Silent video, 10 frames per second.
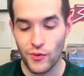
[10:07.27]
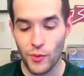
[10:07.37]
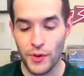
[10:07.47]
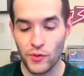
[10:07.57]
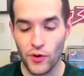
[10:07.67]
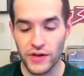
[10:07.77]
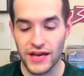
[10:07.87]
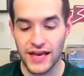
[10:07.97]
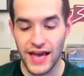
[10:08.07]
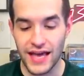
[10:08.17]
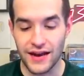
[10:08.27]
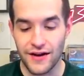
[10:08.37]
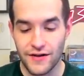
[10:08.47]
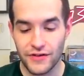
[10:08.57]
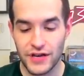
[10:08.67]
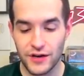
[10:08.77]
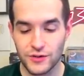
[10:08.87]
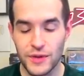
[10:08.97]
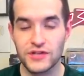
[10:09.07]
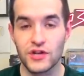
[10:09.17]
We will be rolling again for the
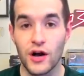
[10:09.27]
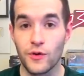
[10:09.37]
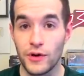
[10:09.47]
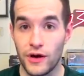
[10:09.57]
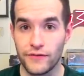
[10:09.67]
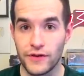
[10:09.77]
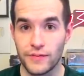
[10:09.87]
Neospatian Aqua Dolphin.